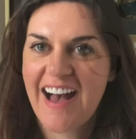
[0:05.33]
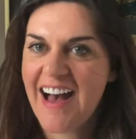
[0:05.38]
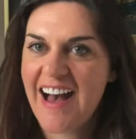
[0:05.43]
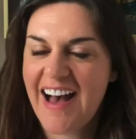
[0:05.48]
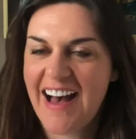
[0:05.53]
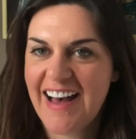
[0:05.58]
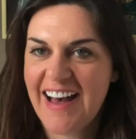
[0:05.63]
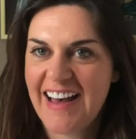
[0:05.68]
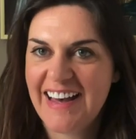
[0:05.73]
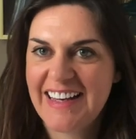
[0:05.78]

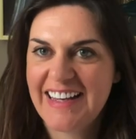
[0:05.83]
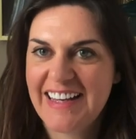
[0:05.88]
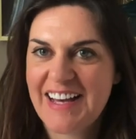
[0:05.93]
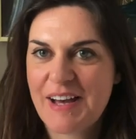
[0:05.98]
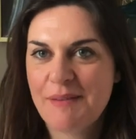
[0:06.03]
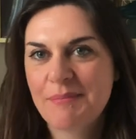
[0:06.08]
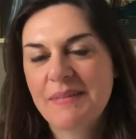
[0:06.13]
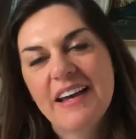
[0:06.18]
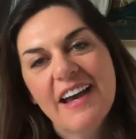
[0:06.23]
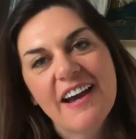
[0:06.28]
Hi,
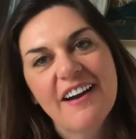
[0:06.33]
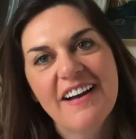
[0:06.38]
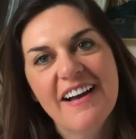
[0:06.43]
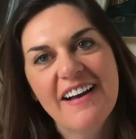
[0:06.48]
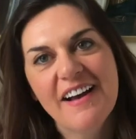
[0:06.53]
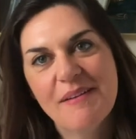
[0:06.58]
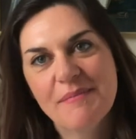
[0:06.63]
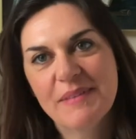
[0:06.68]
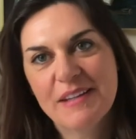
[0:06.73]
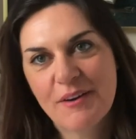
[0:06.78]
I'm
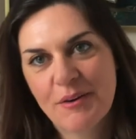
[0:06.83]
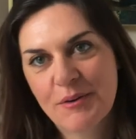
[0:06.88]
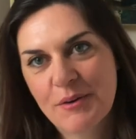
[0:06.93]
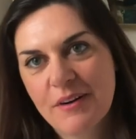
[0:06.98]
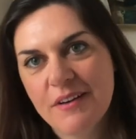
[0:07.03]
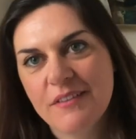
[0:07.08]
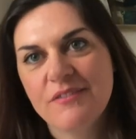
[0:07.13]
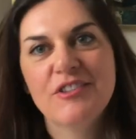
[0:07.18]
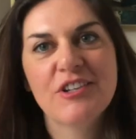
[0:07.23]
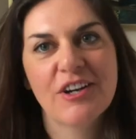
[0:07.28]
Kara. I'm the owner
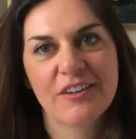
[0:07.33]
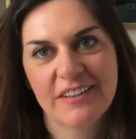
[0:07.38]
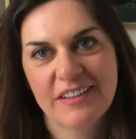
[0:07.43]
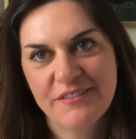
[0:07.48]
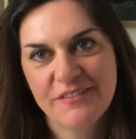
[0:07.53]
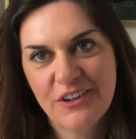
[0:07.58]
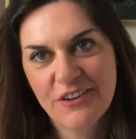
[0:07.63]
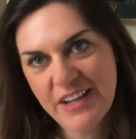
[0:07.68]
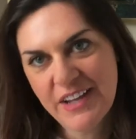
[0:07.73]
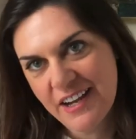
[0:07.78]
of Darling
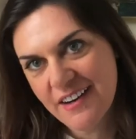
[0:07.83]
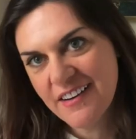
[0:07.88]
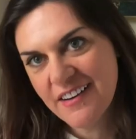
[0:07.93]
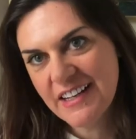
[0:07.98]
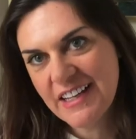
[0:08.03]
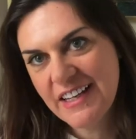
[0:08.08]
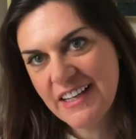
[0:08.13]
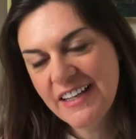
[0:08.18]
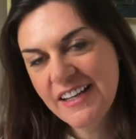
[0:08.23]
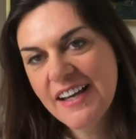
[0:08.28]

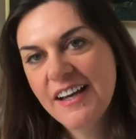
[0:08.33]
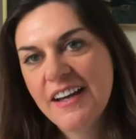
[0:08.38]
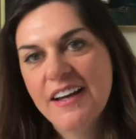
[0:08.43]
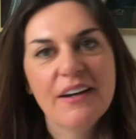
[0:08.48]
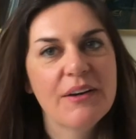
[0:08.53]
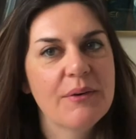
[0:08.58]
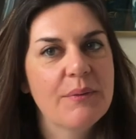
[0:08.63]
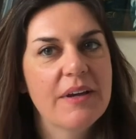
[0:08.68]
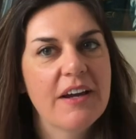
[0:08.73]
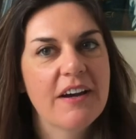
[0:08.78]
Vulgarity.
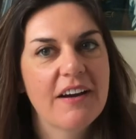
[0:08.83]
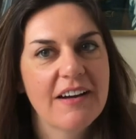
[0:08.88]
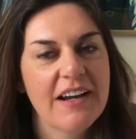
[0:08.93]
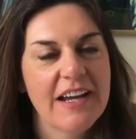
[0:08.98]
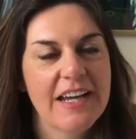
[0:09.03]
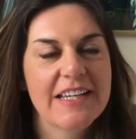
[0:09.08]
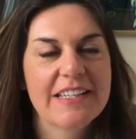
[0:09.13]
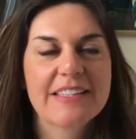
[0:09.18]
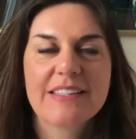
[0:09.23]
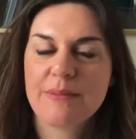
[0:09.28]
We are
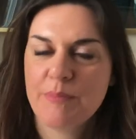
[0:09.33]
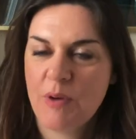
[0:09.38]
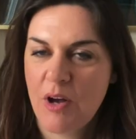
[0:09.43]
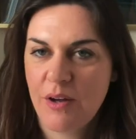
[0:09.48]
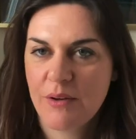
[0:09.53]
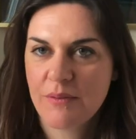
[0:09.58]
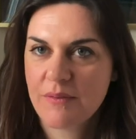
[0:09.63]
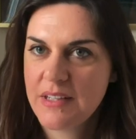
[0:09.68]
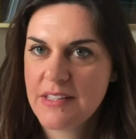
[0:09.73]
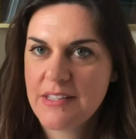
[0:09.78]
a
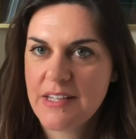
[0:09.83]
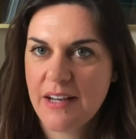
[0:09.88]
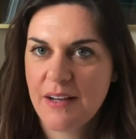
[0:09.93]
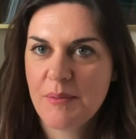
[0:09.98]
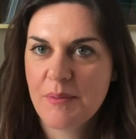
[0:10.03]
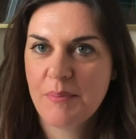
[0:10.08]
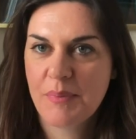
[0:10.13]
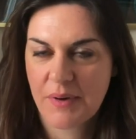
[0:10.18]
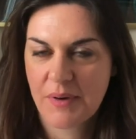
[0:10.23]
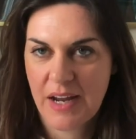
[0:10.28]
small
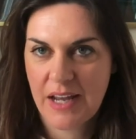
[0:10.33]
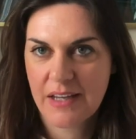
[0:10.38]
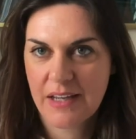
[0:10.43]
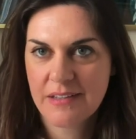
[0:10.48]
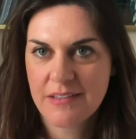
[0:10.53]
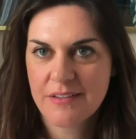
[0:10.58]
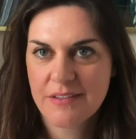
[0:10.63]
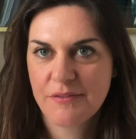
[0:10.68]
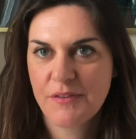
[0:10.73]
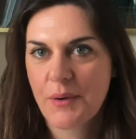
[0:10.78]
retail
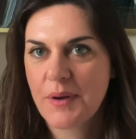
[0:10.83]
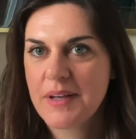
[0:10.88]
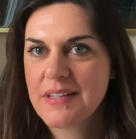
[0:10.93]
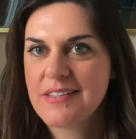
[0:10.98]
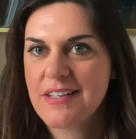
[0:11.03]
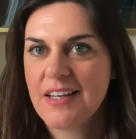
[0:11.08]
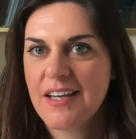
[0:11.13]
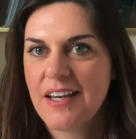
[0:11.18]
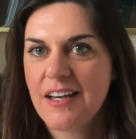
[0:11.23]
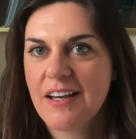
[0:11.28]
brand
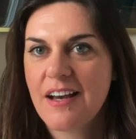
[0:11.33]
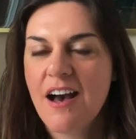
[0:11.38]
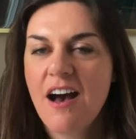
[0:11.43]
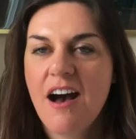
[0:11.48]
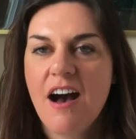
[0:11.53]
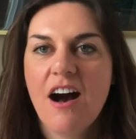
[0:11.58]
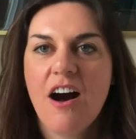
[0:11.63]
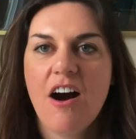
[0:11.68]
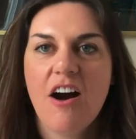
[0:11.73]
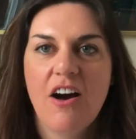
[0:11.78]
focusing
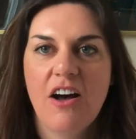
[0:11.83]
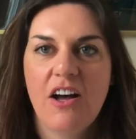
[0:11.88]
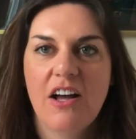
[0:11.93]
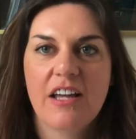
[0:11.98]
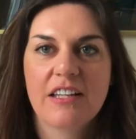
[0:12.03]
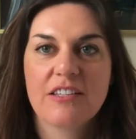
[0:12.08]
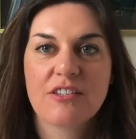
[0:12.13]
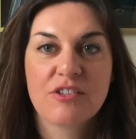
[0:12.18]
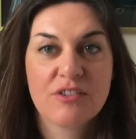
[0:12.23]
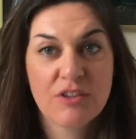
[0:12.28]

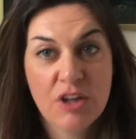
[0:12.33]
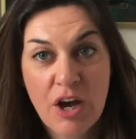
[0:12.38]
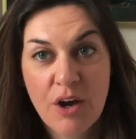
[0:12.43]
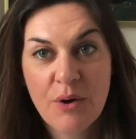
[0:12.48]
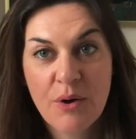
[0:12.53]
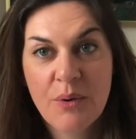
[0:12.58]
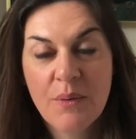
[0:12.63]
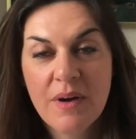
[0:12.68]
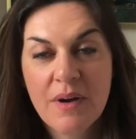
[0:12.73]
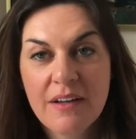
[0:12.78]
on
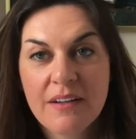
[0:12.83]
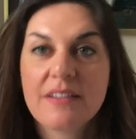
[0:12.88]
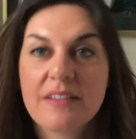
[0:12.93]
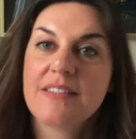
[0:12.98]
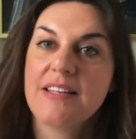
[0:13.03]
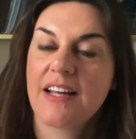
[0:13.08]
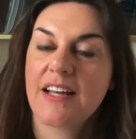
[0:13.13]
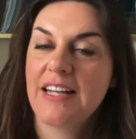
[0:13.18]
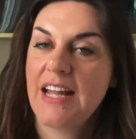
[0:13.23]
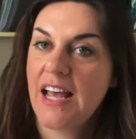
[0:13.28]
slow,
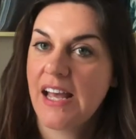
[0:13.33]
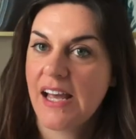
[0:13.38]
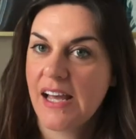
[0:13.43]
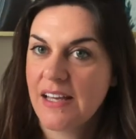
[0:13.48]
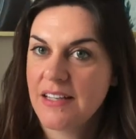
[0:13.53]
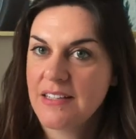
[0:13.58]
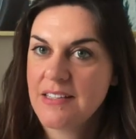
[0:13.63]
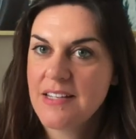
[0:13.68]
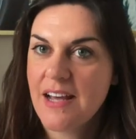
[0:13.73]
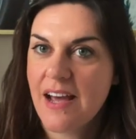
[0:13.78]

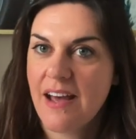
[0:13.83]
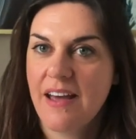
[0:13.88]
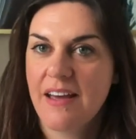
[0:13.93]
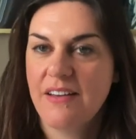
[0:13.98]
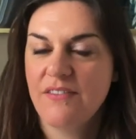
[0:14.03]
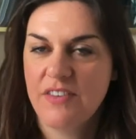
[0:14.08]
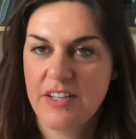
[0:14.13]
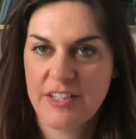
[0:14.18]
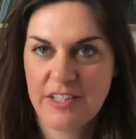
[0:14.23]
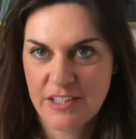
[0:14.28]
secondhand,
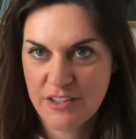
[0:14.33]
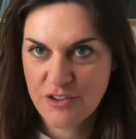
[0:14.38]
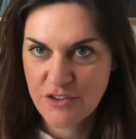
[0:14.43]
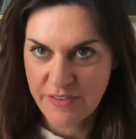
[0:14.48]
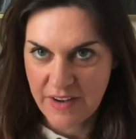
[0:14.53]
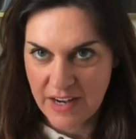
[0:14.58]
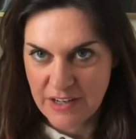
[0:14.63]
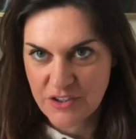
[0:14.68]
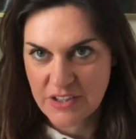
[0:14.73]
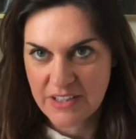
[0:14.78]
and vintage
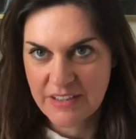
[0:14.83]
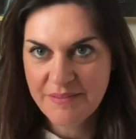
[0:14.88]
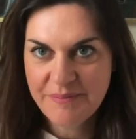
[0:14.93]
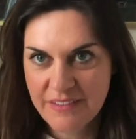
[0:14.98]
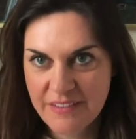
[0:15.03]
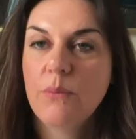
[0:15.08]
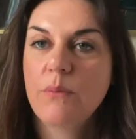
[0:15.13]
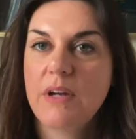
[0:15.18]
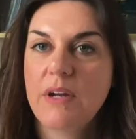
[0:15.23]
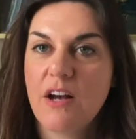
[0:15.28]
fashion.
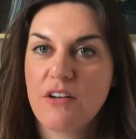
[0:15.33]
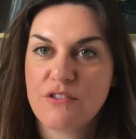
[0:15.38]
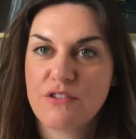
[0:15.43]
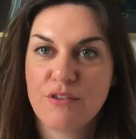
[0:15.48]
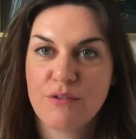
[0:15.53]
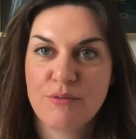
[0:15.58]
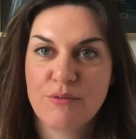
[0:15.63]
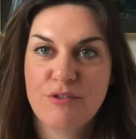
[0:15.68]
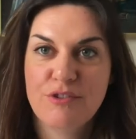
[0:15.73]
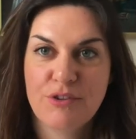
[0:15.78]
We
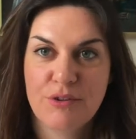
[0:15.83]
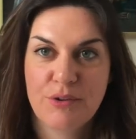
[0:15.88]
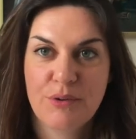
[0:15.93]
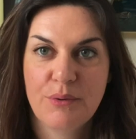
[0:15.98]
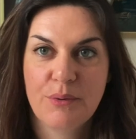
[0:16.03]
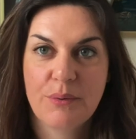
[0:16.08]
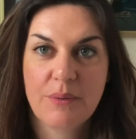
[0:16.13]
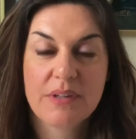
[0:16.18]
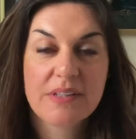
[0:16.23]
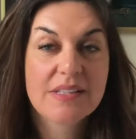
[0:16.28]
also
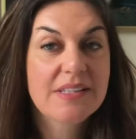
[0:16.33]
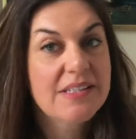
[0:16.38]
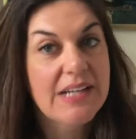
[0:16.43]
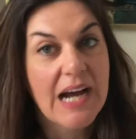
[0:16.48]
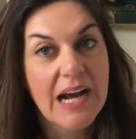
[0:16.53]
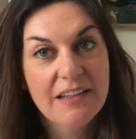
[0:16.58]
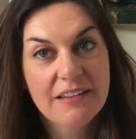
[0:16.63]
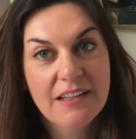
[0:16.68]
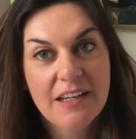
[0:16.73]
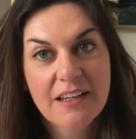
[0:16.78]
do
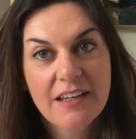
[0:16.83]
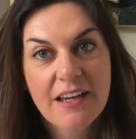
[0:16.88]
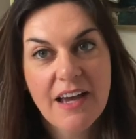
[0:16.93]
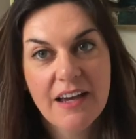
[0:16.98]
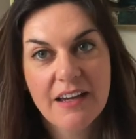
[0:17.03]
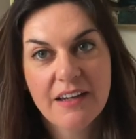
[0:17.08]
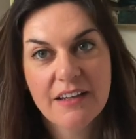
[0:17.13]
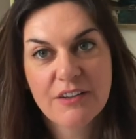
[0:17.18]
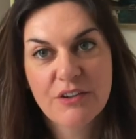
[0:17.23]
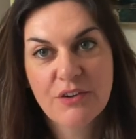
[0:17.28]
styling
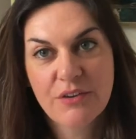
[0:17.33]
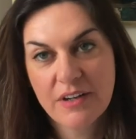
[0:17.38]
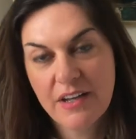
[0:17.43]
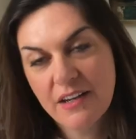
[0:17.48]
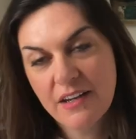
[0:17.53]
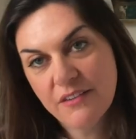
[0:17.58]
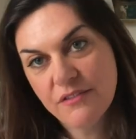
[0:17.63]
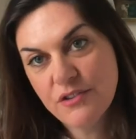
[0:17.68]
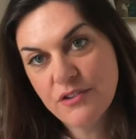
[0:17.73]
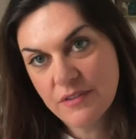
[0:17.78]
and
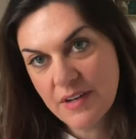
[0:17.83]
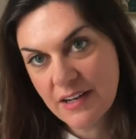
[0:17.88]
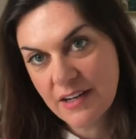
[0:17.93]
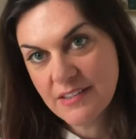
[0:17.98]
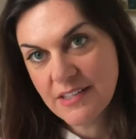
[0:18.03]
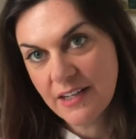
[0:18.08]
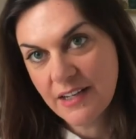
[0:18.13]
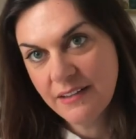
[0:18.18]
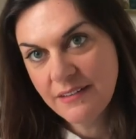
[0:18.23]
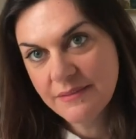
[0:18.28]
creative
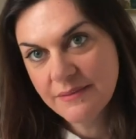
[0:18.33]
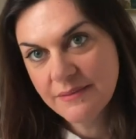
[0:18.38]
directing.